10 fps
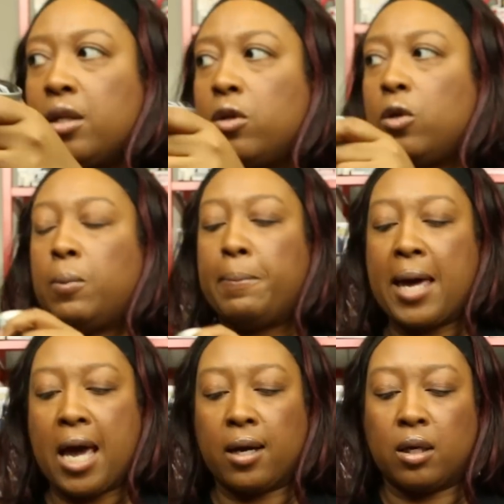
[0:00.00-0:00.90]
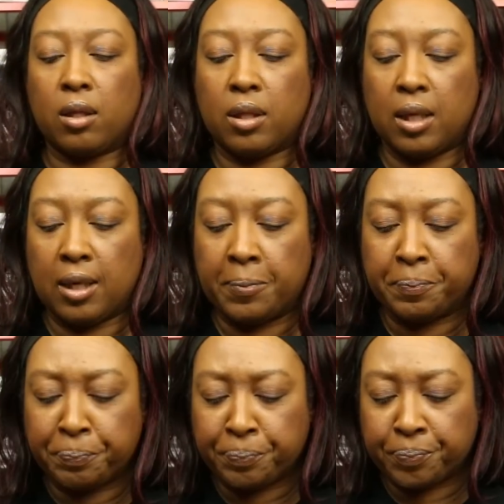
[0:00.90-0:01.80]
cube magnet thing.
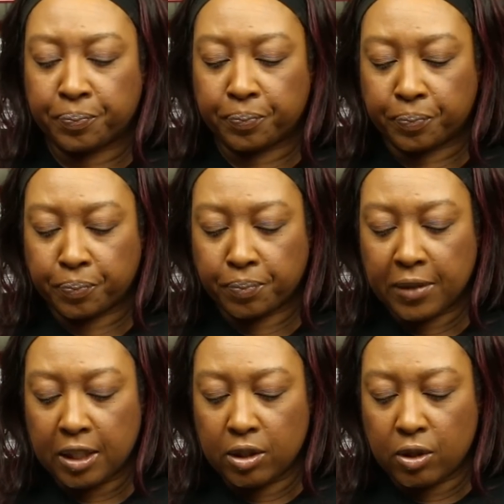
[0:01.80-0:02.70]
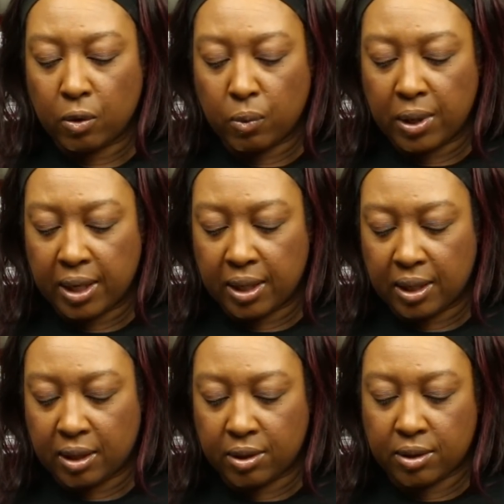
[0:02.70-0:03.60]
So what
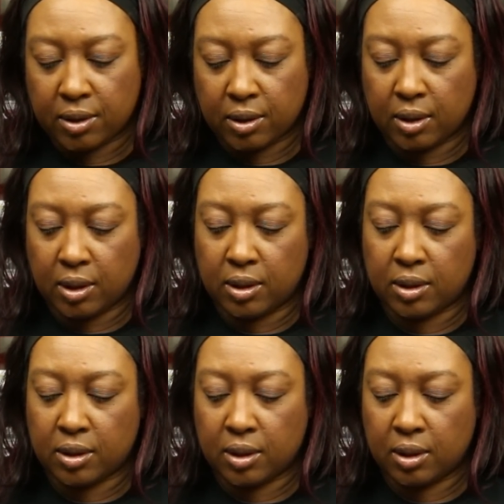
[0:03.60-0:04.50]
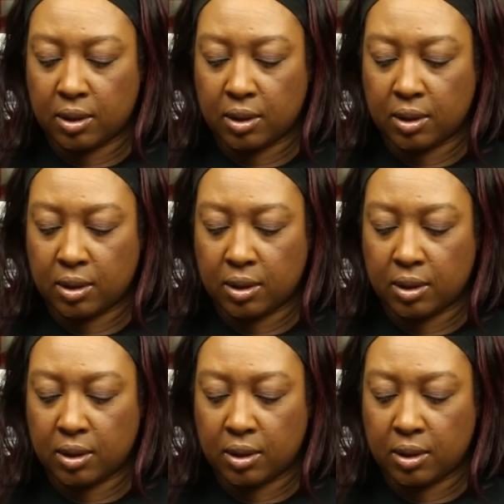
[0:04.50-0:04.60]
is